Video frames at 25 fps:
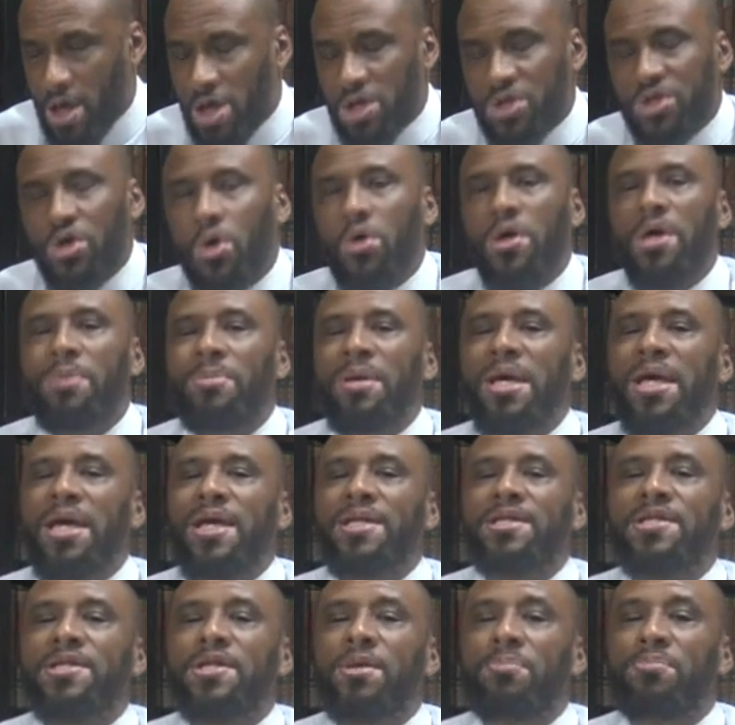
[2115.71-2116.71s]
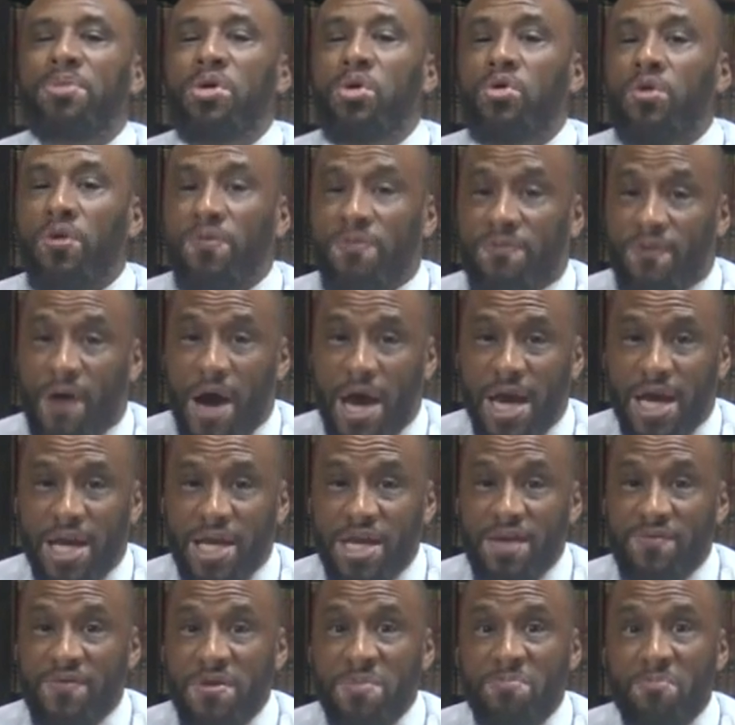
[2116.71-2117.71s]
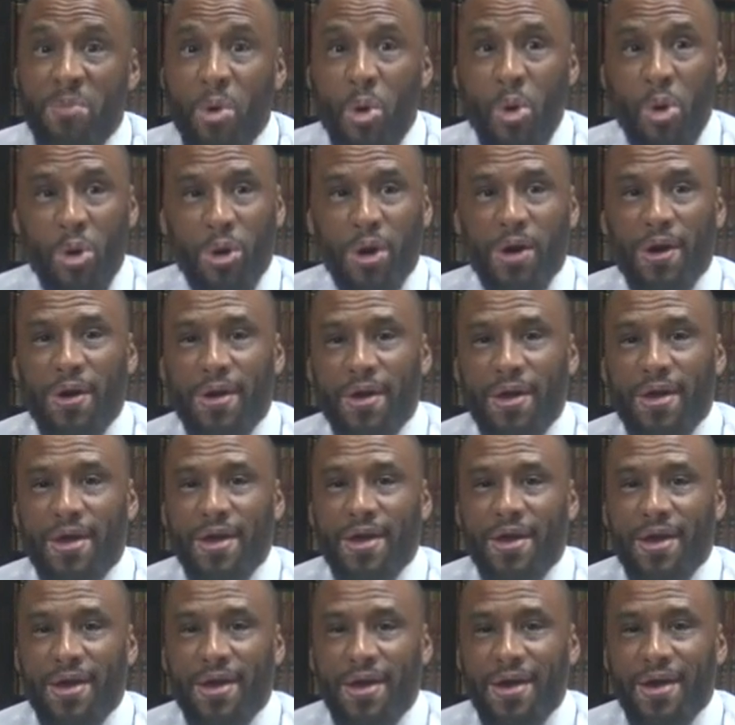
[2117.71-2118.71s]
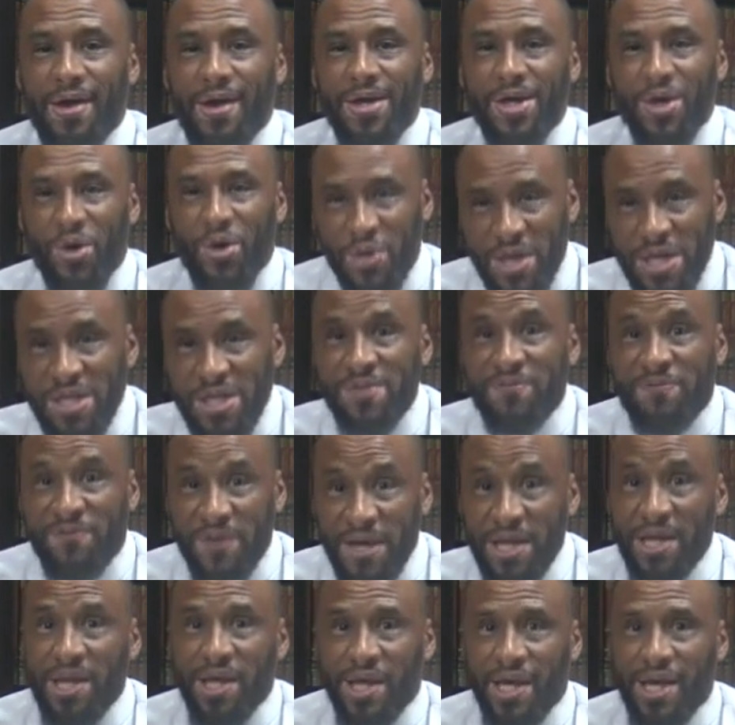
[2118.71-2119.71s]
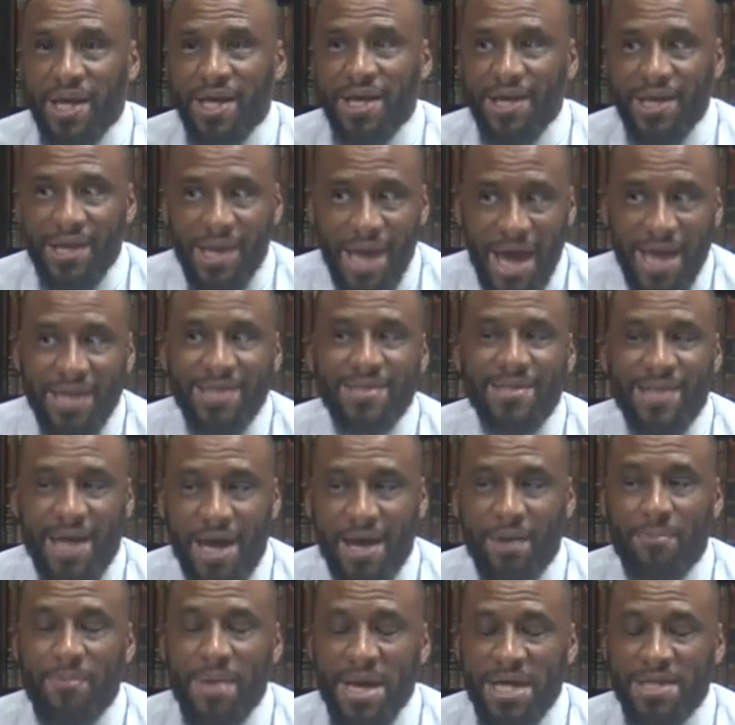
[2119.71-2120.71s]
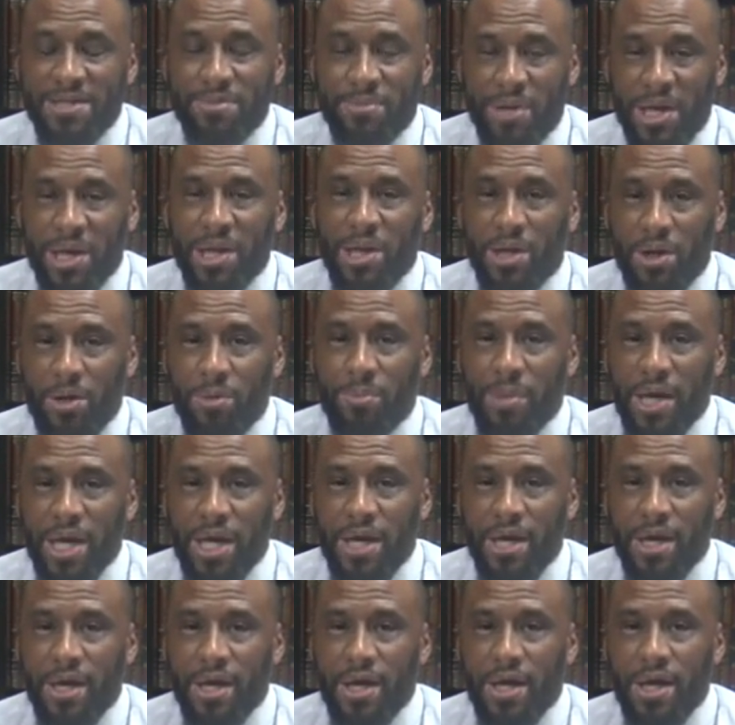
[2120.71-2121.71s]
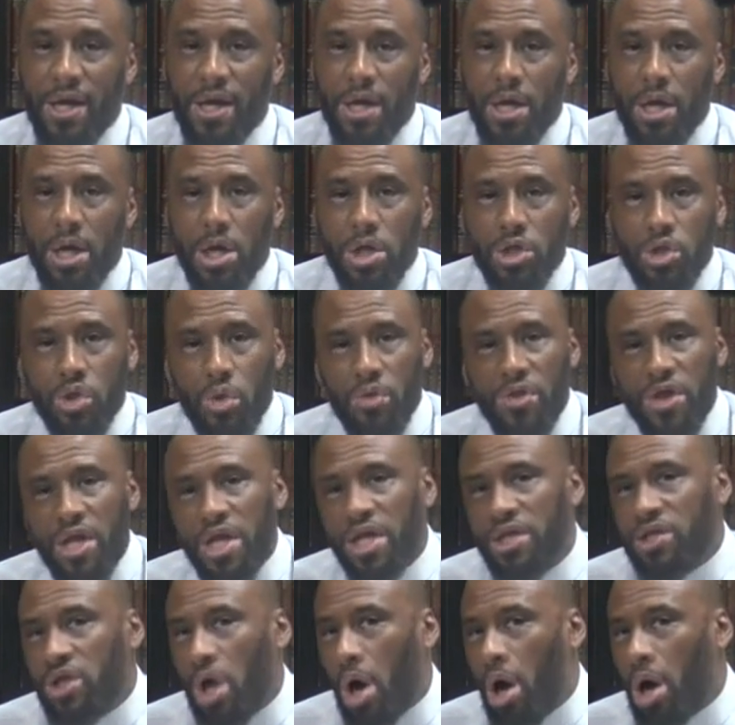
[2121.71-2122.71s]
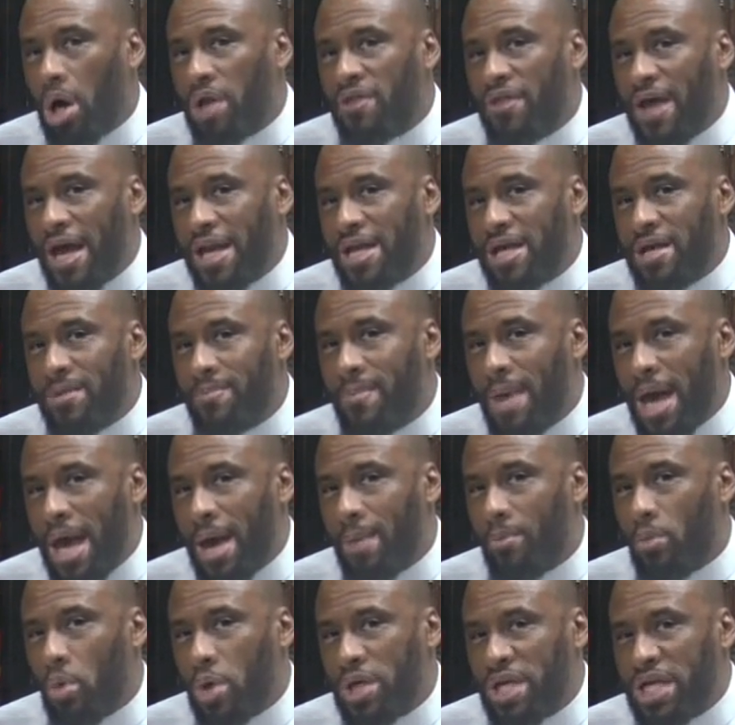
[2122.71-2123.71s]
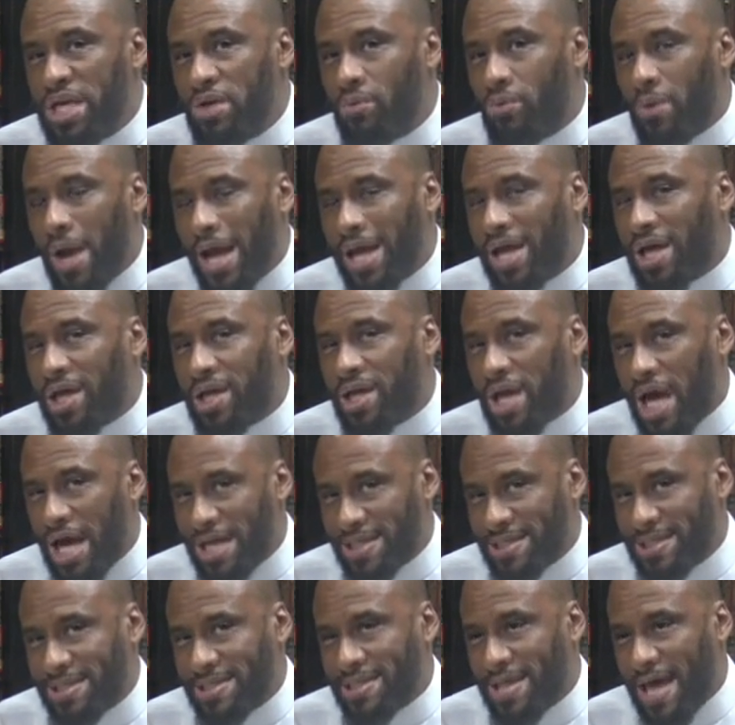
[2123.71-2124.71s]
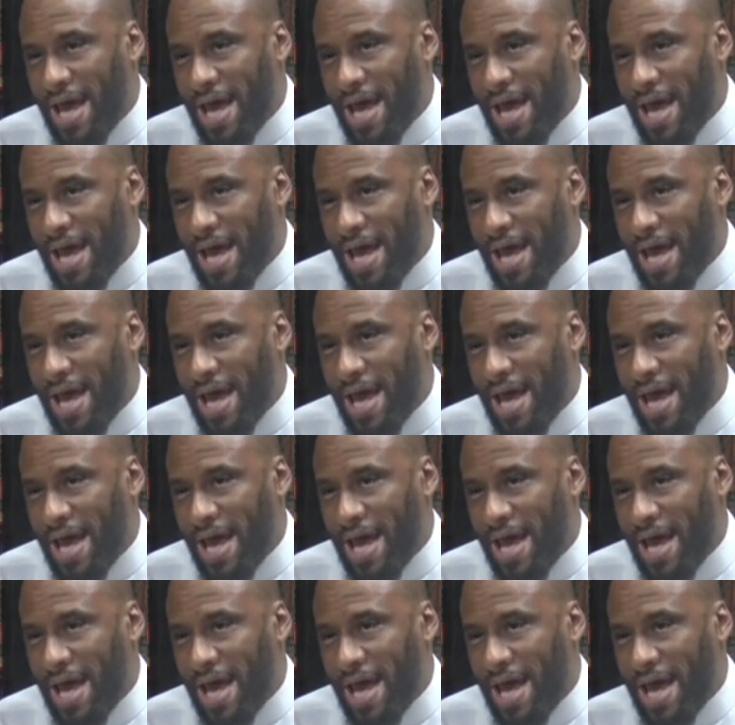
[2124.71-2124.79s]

So he begins to beautify it even more. You know, he's feeling it. He likes that amazement a little bit. So then it's on that imam when he recognizes